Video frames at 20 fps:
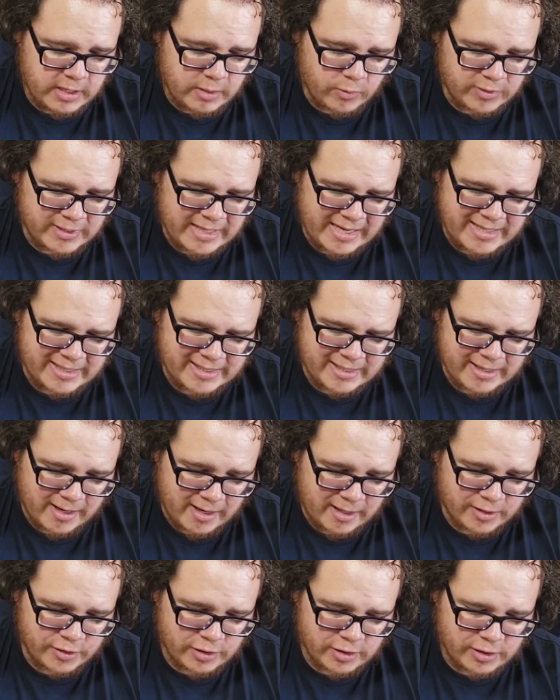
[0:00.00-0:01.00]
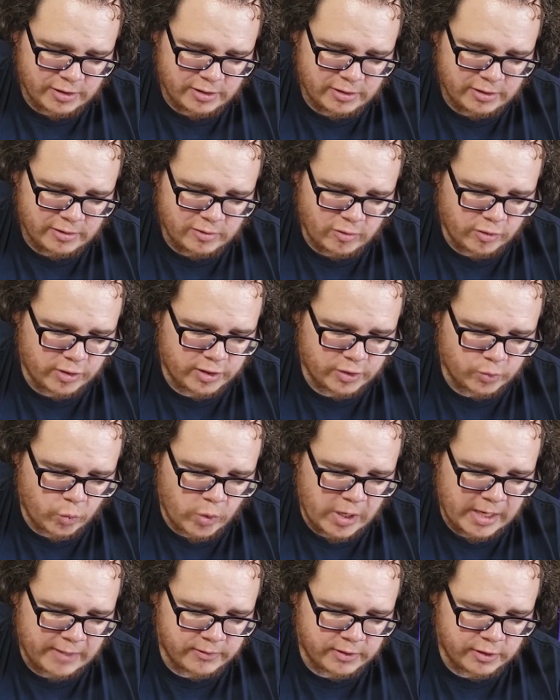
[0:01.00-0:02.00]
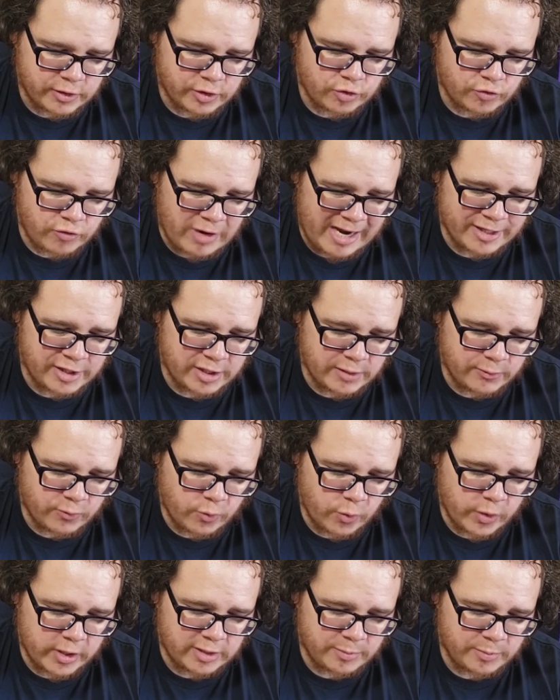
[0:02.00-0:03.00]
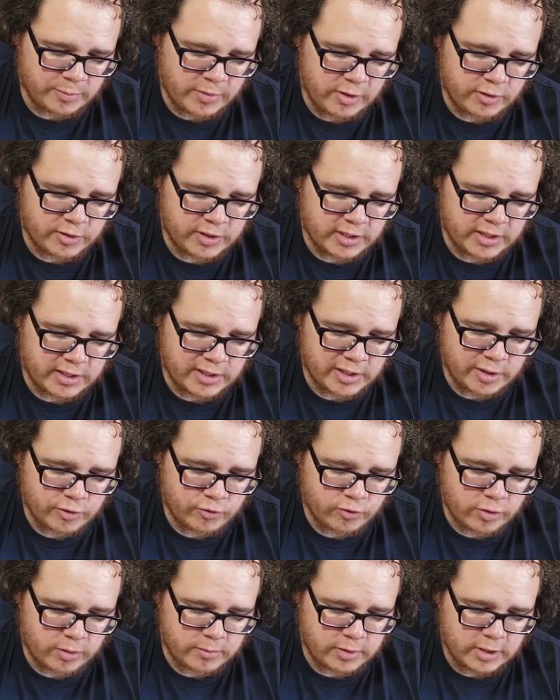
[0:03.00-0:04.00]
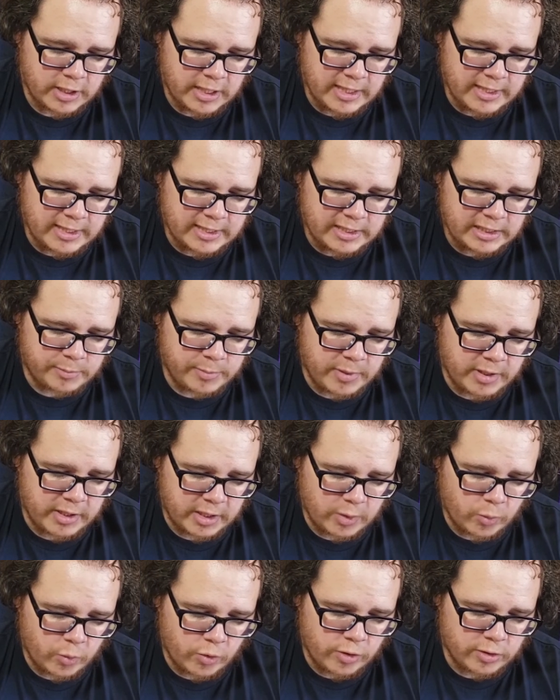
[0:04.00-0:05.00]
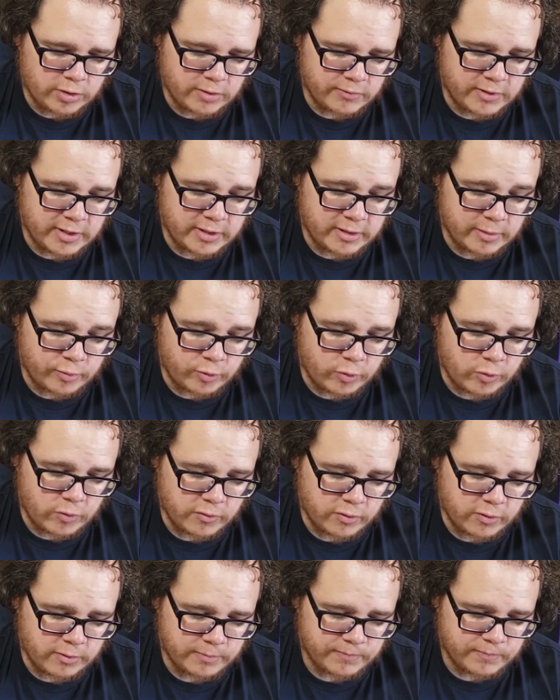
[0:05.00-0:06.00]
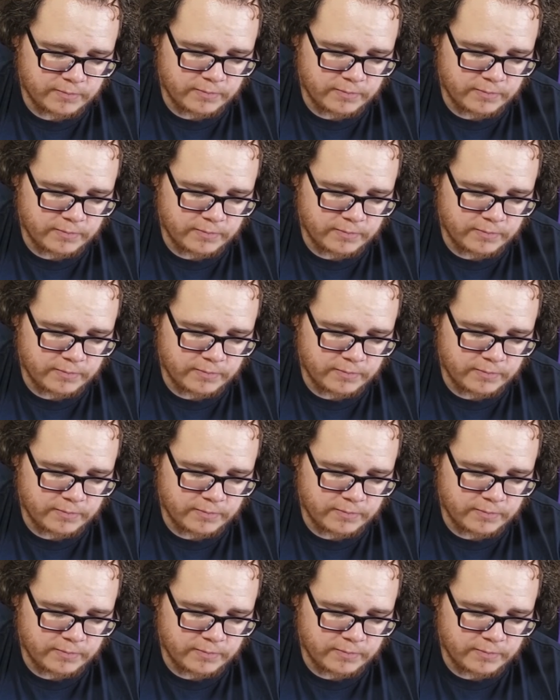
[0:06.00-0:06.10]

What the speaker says: Was that his conscience or his wife's scratchy voice piercing his eardrums, spilling words of disapproval?